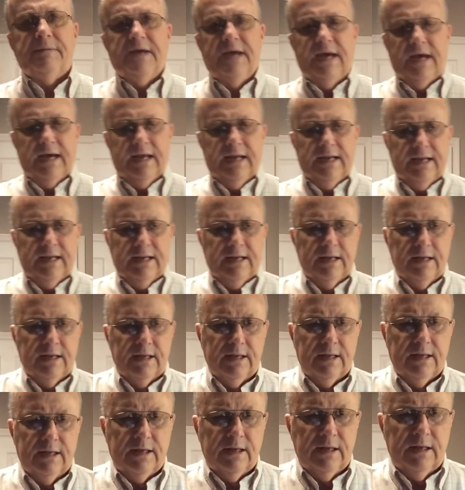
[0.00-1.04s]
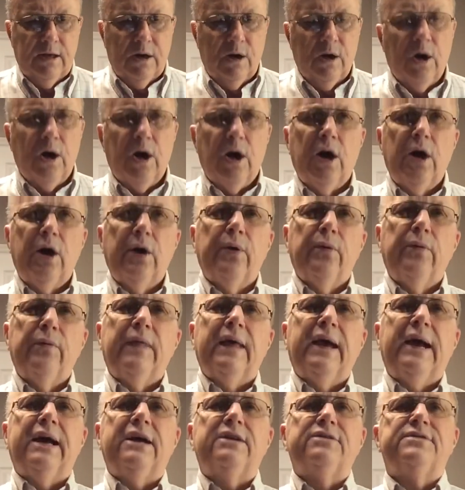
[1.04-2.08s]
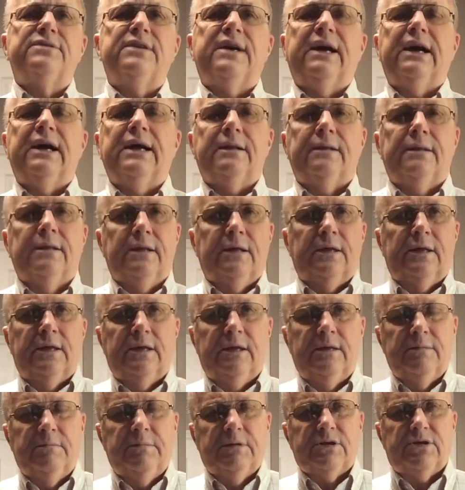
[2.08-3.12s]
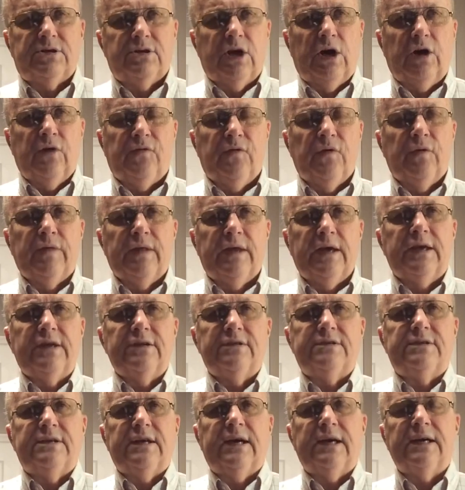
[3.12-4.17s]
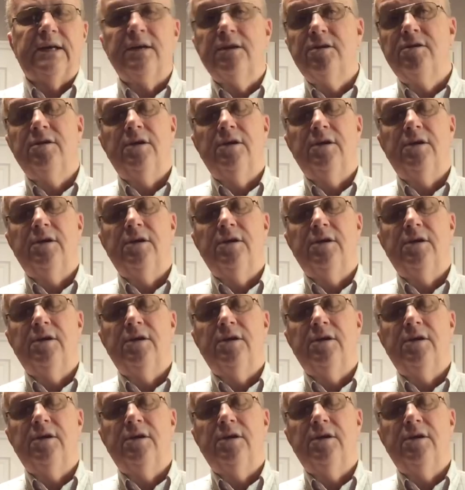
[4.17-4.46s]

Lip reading: candy. Hard on the outside, but soft on the inside.